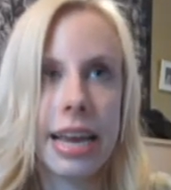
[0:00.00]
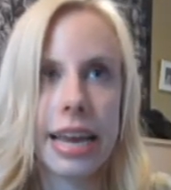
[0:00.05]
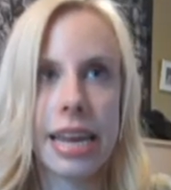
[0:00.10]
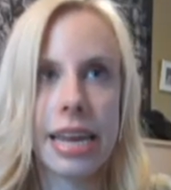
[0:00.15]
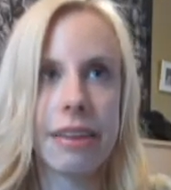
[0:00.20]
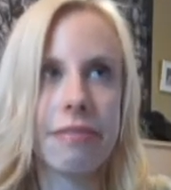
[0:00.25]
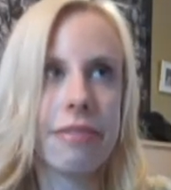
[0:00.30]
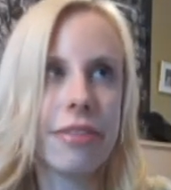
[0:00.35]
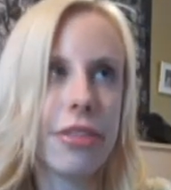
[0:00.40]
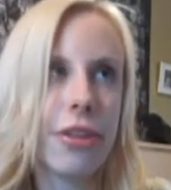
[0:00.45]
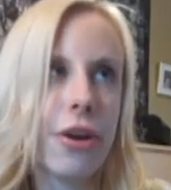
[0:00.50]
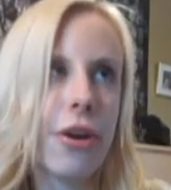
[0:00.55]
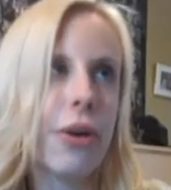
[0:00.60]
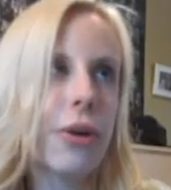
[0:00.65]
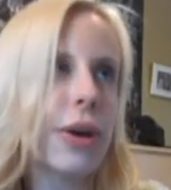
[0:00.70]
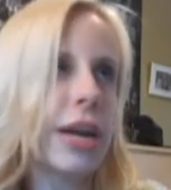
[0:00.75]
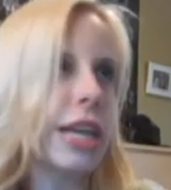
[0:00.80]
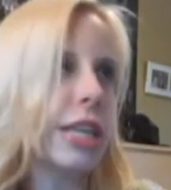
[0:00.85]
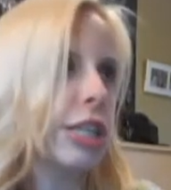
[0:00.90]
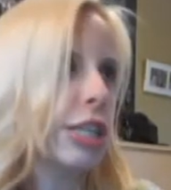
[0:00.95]
even though
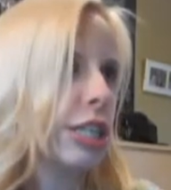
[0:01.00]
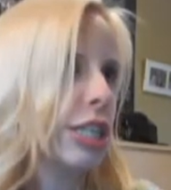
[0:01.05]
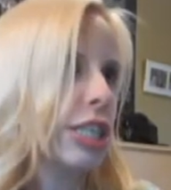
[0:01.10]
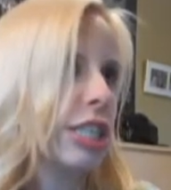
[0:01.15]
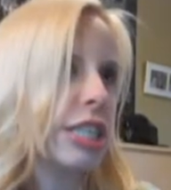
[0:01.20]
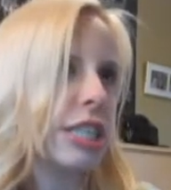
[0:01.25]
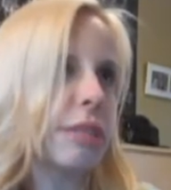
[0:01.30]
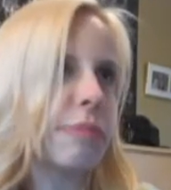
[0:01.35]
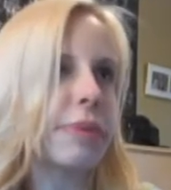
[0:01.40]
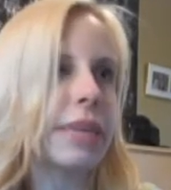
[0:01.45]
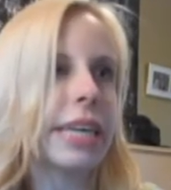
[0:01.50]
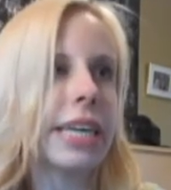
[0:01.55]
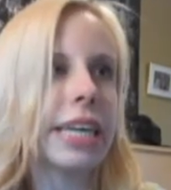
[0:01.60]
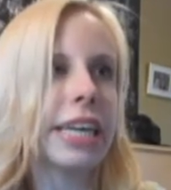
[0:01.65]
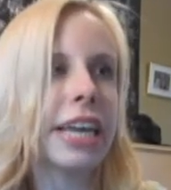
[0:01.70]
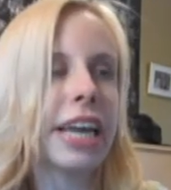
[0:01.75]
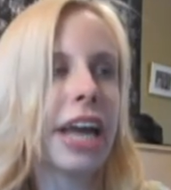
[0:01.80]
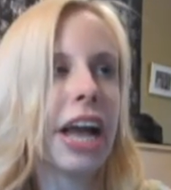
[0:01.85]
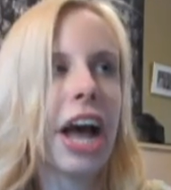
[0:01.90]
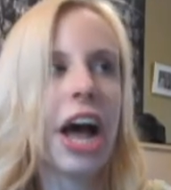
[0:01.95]
it looks to
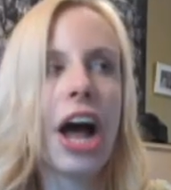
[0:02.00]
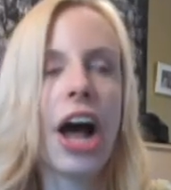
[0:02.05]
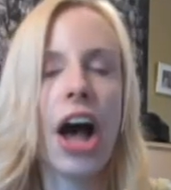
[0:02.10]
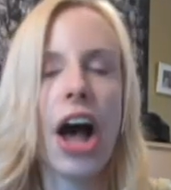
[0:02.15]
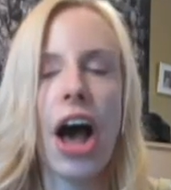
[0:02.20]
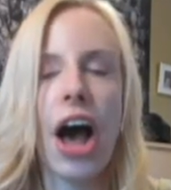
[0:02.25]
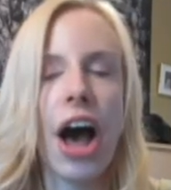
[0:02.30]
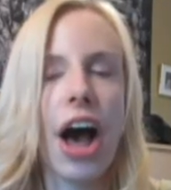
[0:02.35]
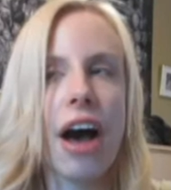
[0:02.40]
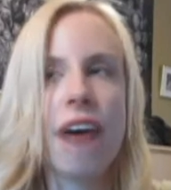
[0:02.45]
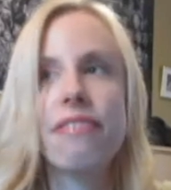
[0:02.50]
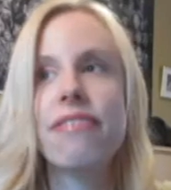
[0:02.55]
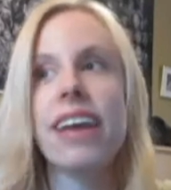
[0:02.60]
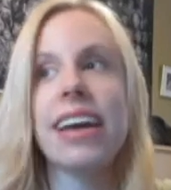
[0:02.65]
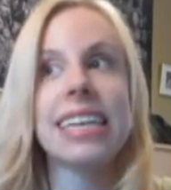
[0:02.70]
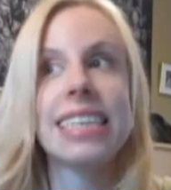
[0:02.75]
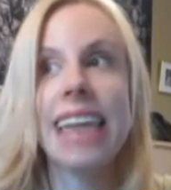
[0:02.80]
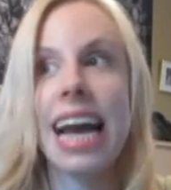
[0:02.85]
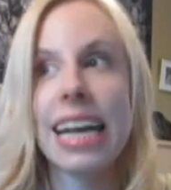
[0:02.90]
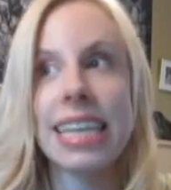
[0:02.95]
be a
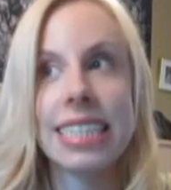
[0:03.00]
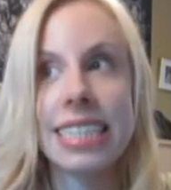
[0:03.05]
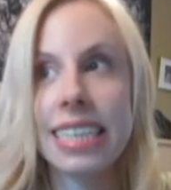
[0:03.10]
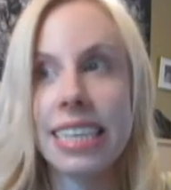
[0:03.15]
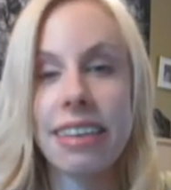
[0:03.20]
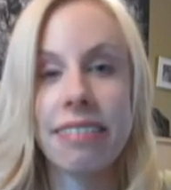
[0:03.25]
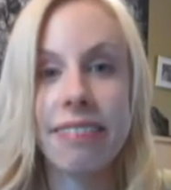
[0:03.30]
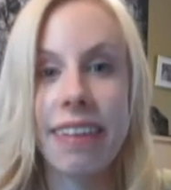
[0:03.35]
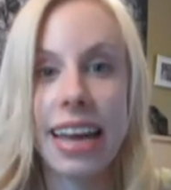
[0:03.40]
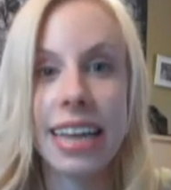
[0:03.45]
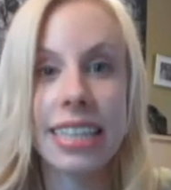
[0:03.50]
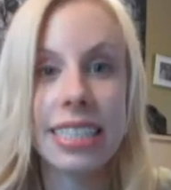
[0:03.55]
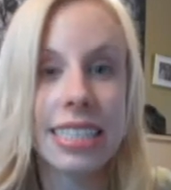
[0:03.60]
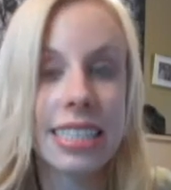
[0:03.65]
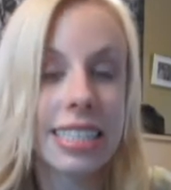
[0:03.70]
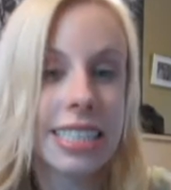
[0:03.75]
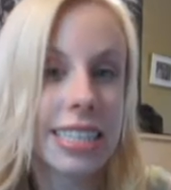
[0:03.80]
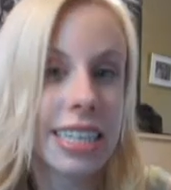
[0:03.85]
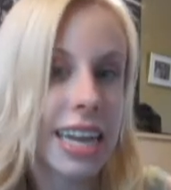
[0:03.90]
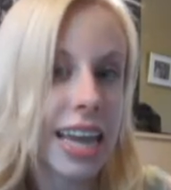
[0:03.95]
fantastic
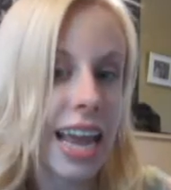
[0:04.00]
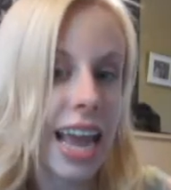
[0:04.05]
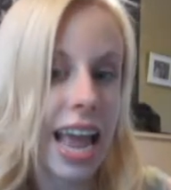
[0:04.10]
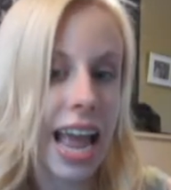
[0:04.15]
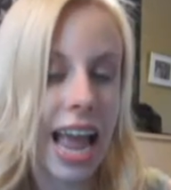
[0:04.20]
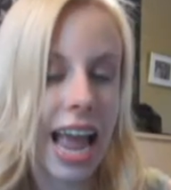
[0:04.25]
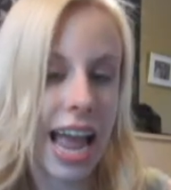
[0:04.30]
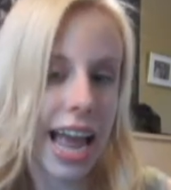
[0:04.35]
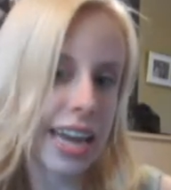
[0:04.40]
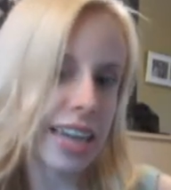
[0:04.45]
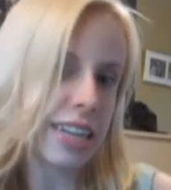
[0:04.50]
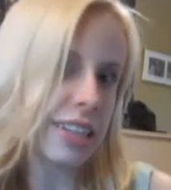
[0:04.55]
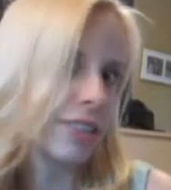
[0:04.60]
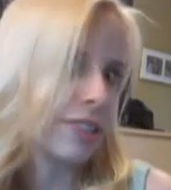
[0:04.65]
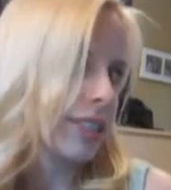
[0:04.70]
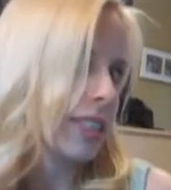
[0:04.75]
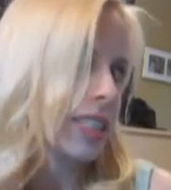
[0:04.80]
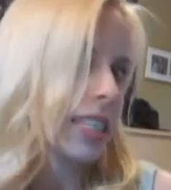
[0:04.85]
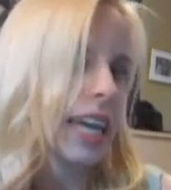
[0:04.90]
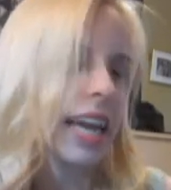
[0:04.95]
event, and it
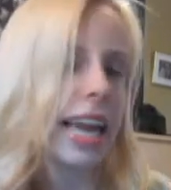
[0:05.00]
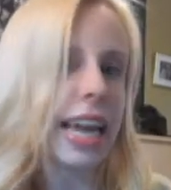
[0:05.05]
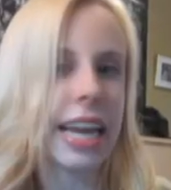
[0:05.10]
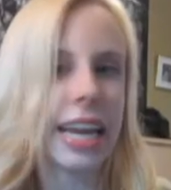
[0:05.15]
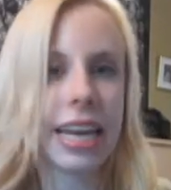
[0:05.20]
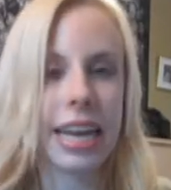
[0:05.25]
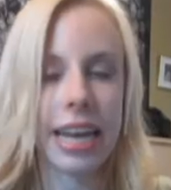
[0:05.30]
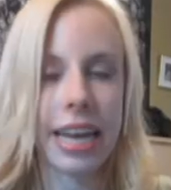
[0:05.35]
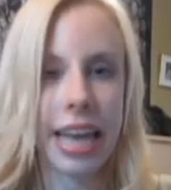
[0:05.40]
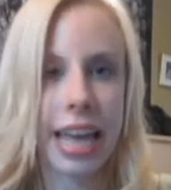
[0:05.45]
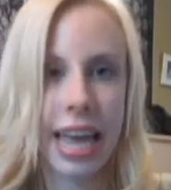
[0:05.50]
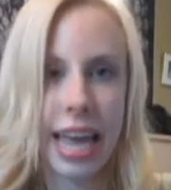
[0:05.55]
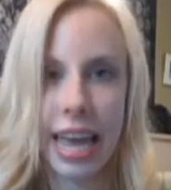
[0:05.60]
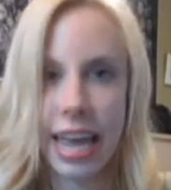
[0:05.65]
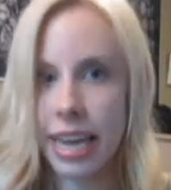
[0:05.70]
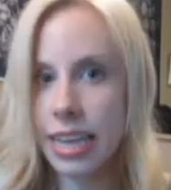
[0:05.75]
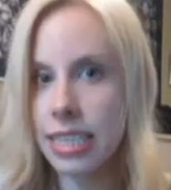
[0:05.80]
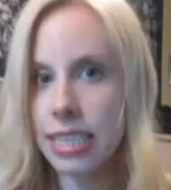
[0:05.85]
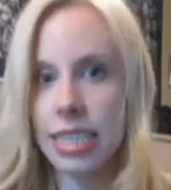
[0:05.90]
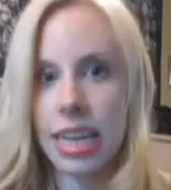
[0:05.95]
looks like
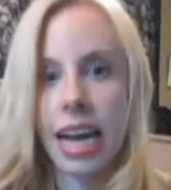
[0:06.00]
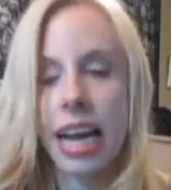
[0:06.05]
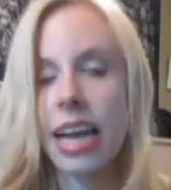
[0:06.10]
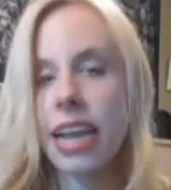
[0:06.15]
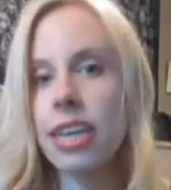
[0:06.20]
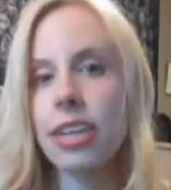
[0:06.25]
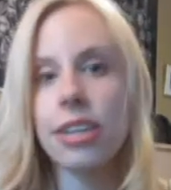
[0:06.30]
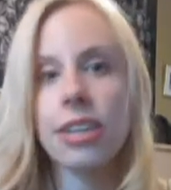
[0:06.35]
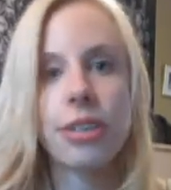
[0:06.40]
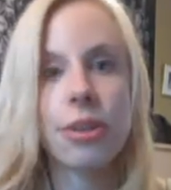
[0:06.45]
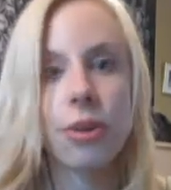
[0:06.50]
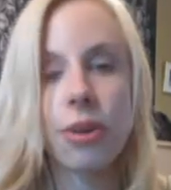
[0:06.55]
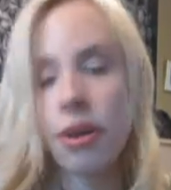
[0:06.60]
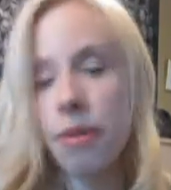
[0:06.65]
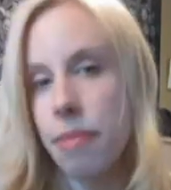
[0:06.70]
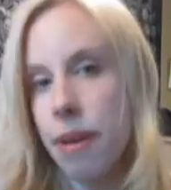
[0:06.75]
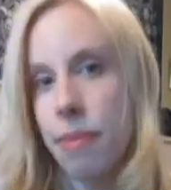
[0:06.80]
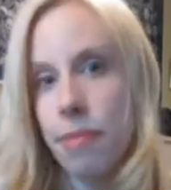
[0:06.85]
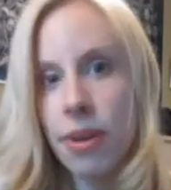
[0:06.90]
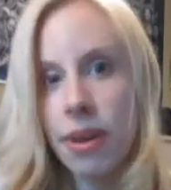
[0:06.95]
Exile or a
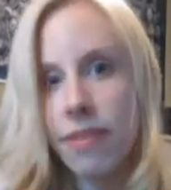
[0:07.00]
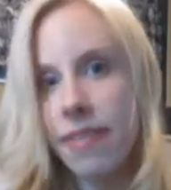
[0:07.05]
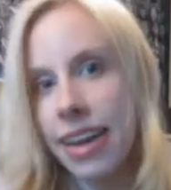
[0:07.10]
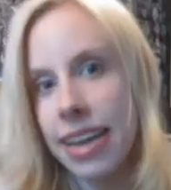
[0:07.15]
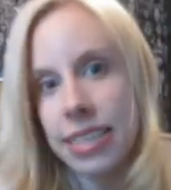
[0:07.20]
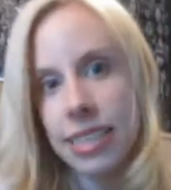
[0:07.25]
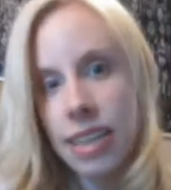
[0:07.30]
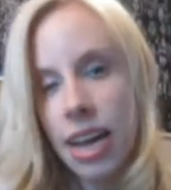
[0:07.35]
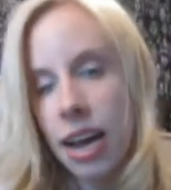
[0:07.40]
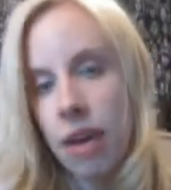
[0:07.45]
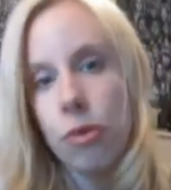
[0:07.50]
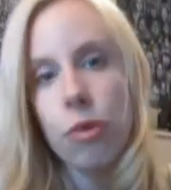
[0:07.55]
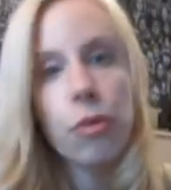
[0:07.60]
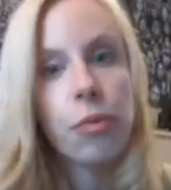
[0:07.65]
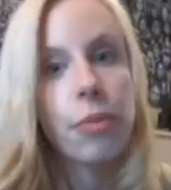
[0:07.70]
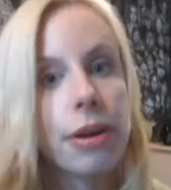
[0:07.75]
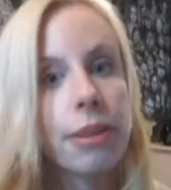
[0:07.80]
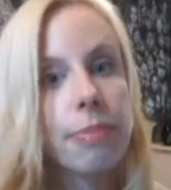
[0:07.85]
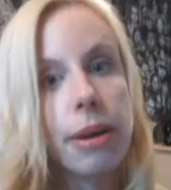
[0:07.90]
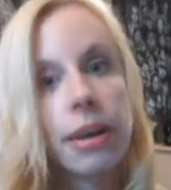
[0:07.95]
member of Exile will
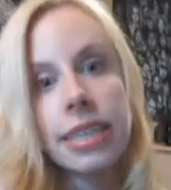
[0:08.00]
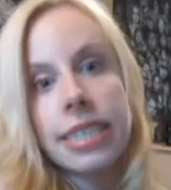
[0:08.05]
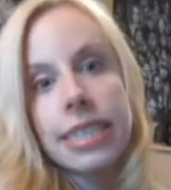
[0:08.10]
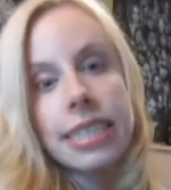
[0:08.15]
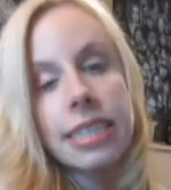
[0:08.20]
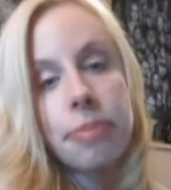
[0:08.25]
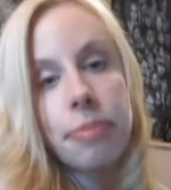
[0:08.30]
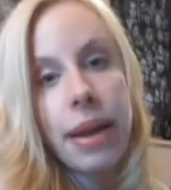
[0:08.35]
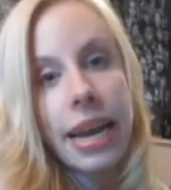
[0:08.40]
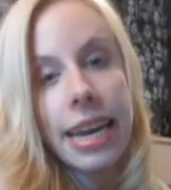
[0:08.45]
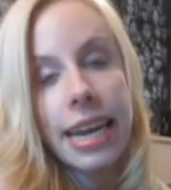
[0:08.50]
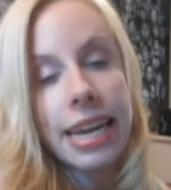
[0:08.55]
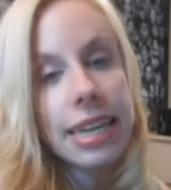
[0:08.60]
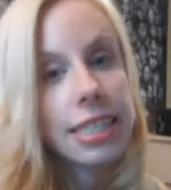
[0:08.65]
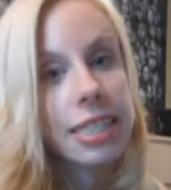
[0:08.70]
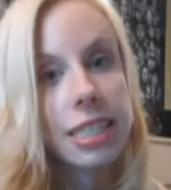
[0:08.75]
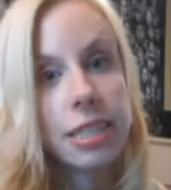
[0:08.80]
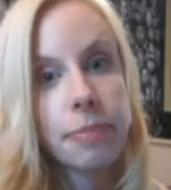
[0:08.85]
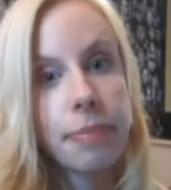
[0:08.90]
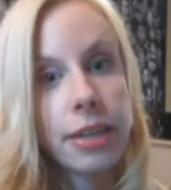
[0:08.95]
participating
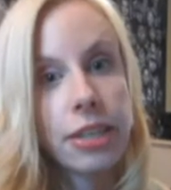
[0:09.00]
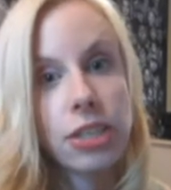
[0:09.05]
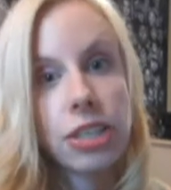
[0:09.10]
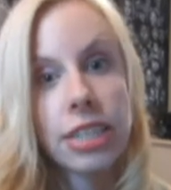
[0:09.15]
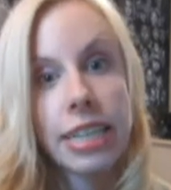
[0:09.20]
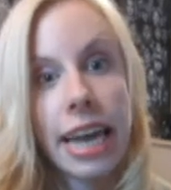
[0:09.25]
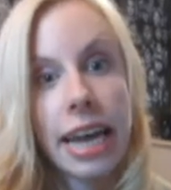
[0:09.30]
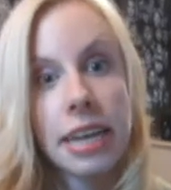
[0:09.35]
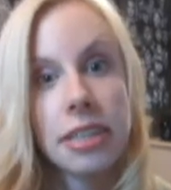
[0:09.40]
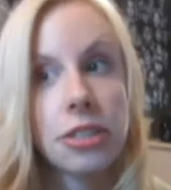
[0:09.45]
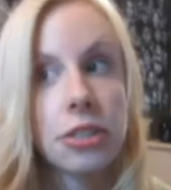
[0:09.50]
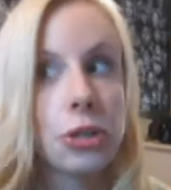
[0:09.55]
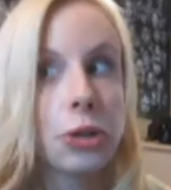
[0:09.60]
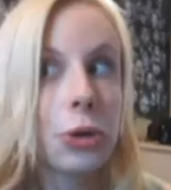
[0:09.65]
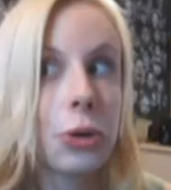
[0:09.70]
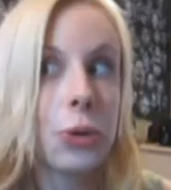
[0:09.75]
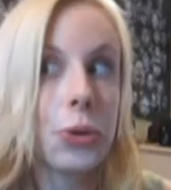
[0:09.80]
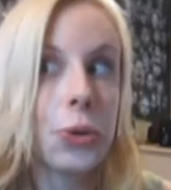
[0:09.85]
as a special guest.